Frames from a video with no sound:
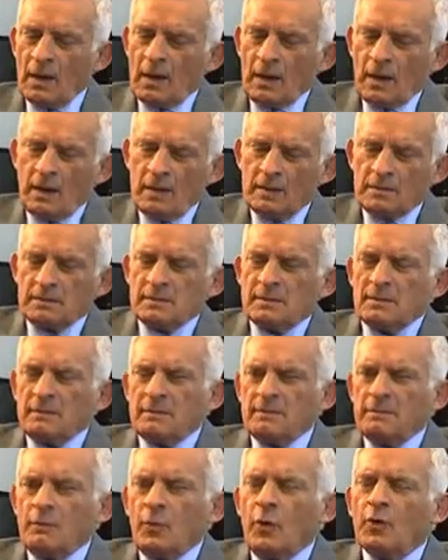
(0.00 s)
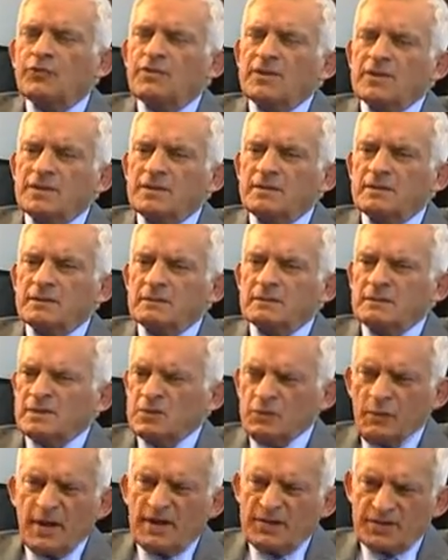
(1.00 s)
In more than
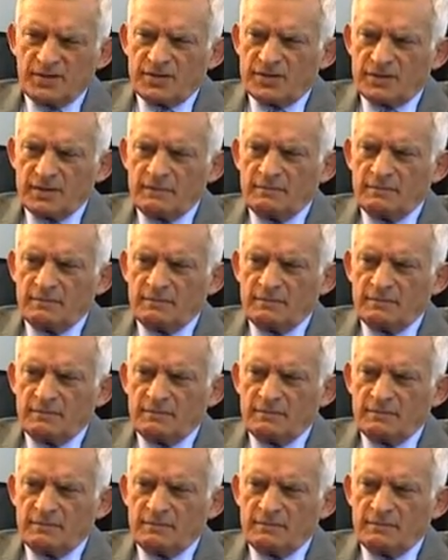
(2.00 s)
20